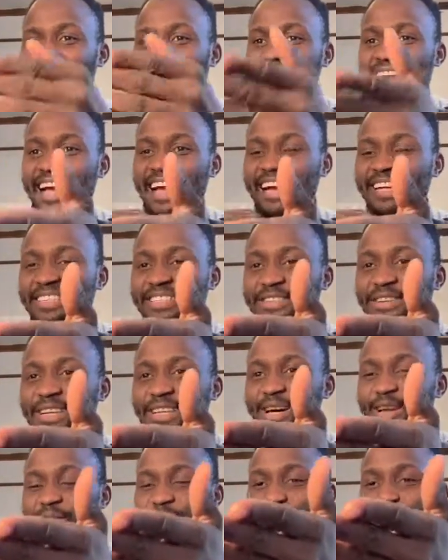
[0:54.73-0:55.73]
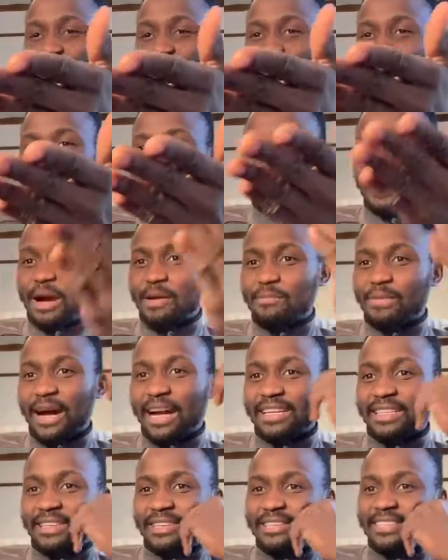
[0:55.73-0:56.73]
I asked you a lot of questions about
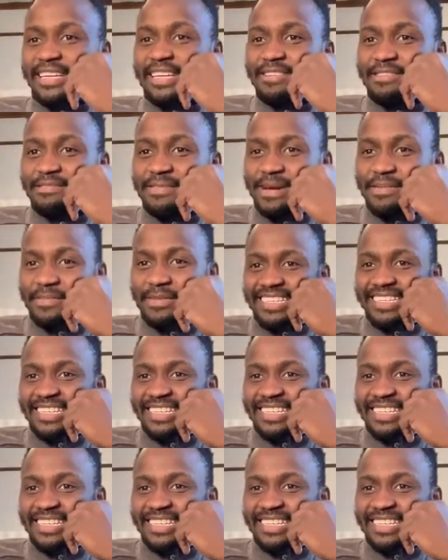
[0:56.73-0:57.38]
Python there, remember?